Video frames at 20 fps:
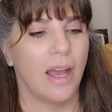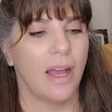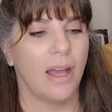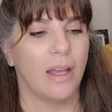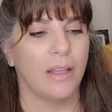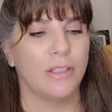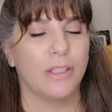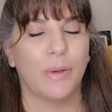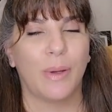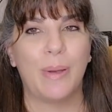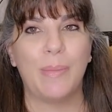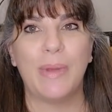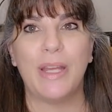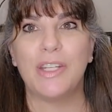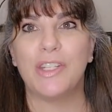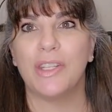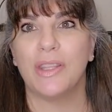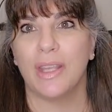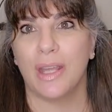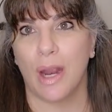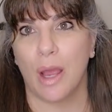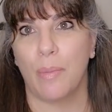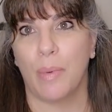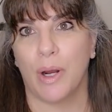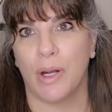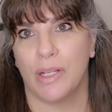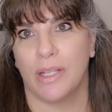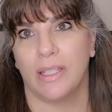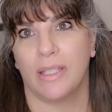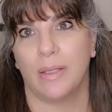So I mentioned that I
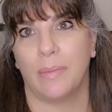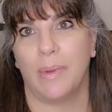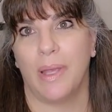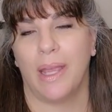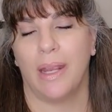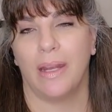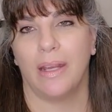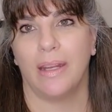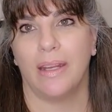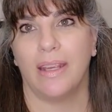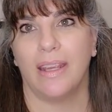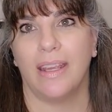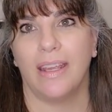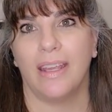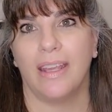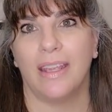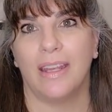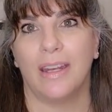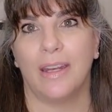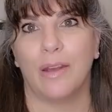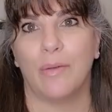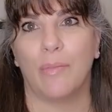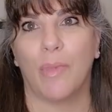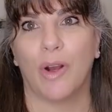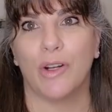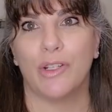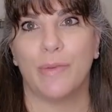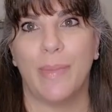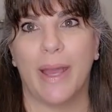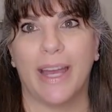participated in
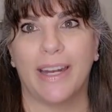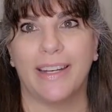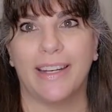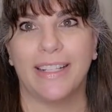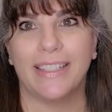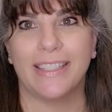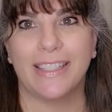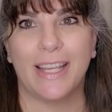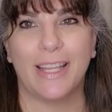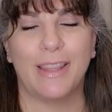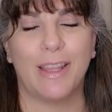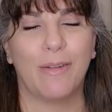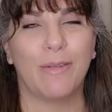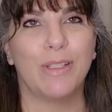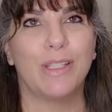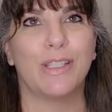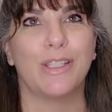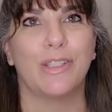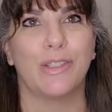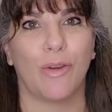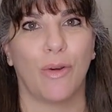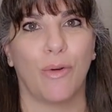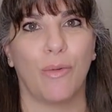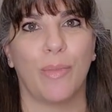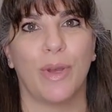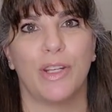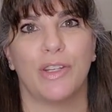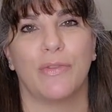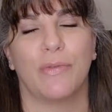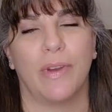March Madness, and that was so
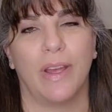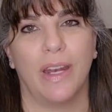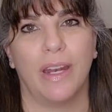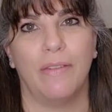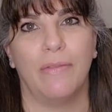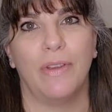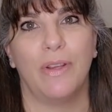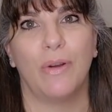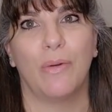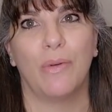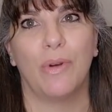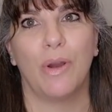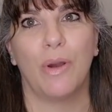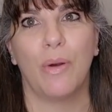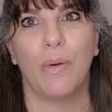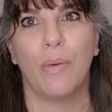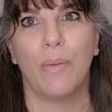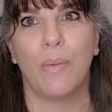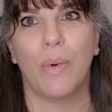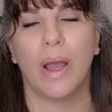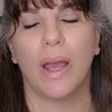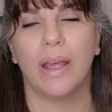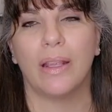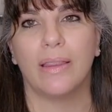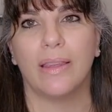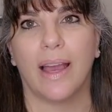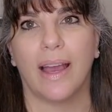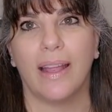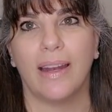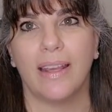much fun. If you don't know what
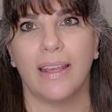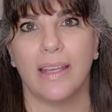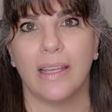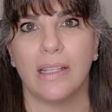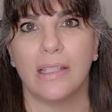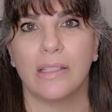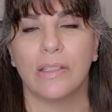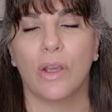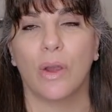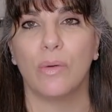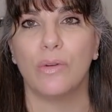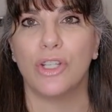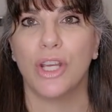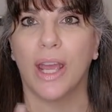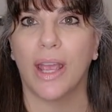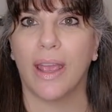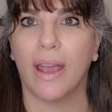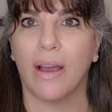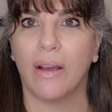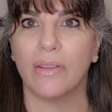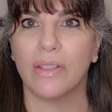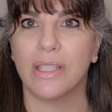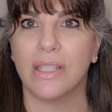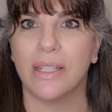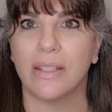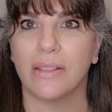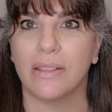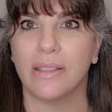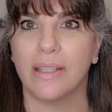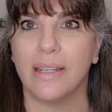that is, go check out
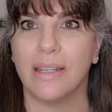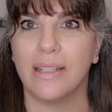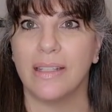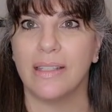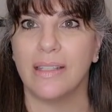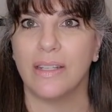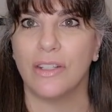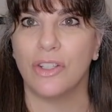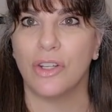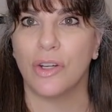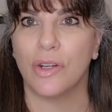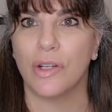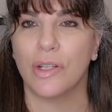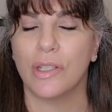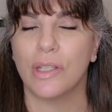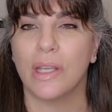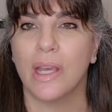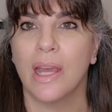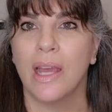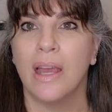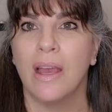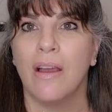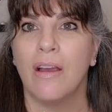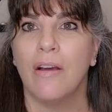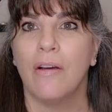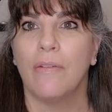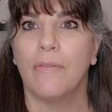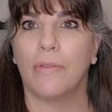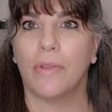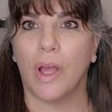Steel City Stitchers
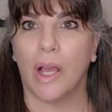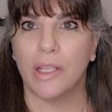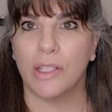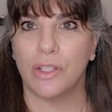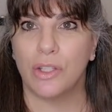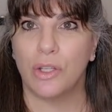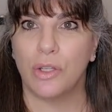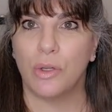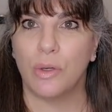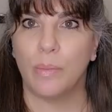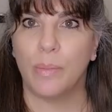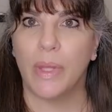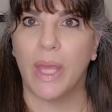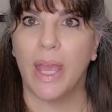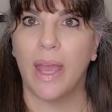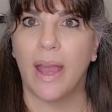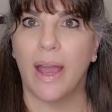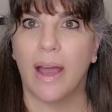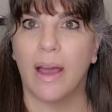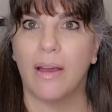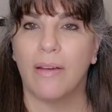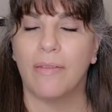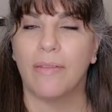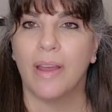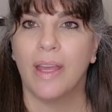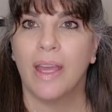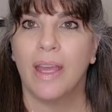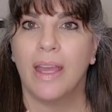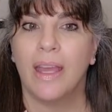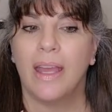Flosstube. They have
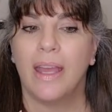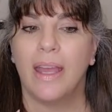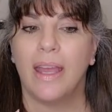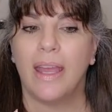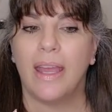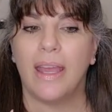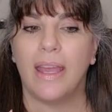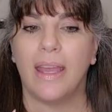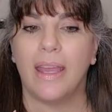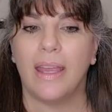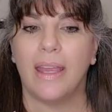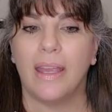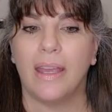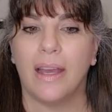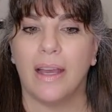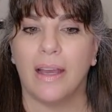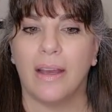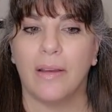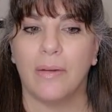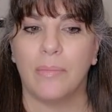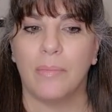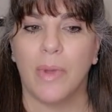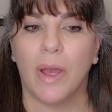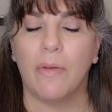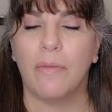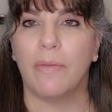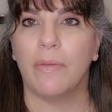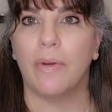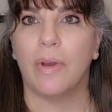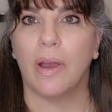a
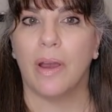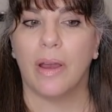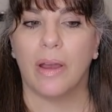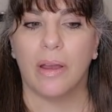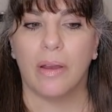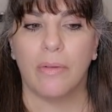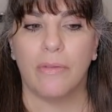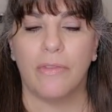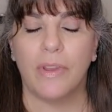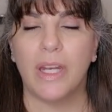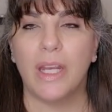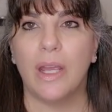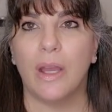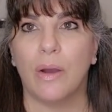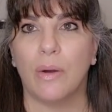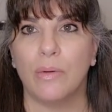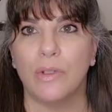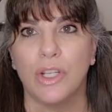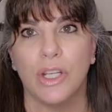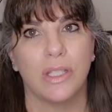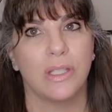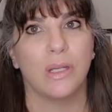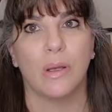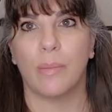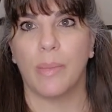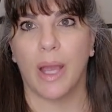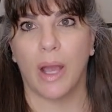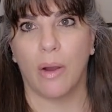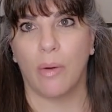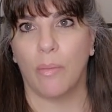video just
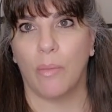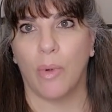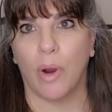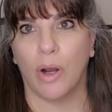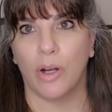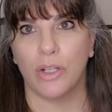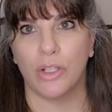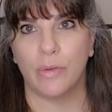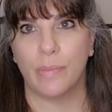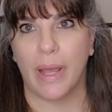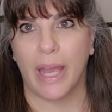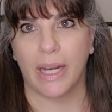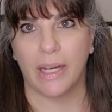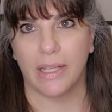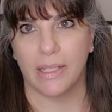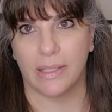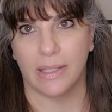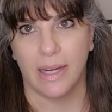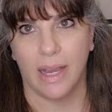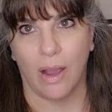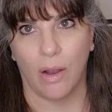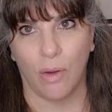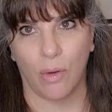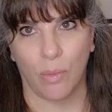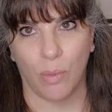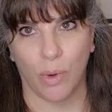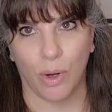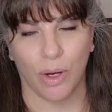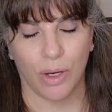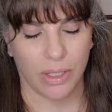about March Madness and how it
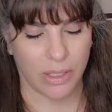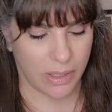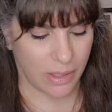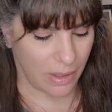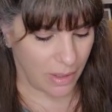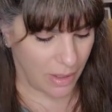works.